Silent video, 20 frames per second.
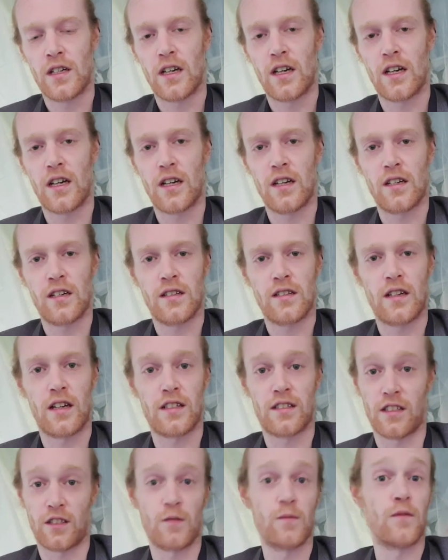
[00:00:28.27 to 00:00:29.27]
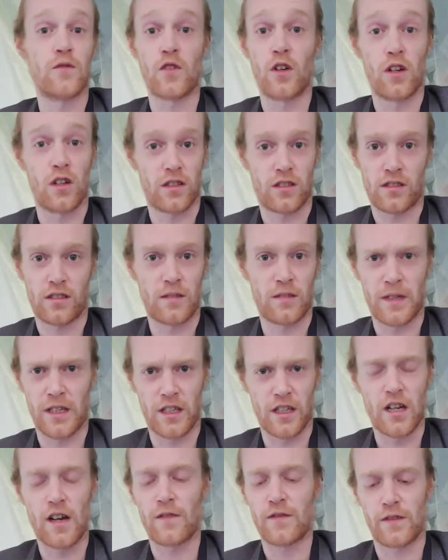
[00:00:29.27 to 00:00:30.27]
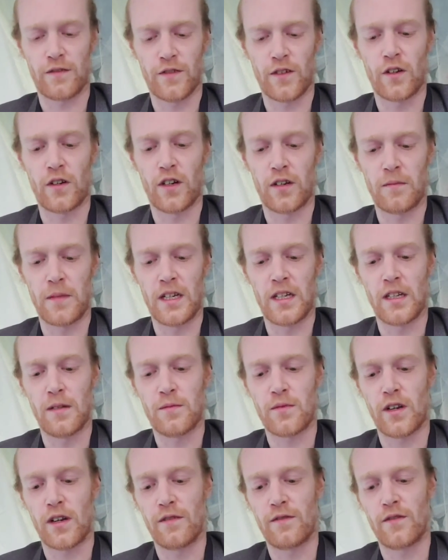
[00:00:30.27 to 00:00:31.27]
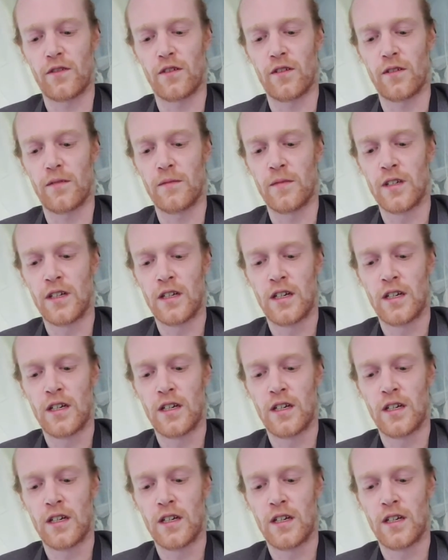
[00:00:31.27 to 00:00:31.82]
I, I said to him, of course, immediately got off the phone and immediately prayed for him.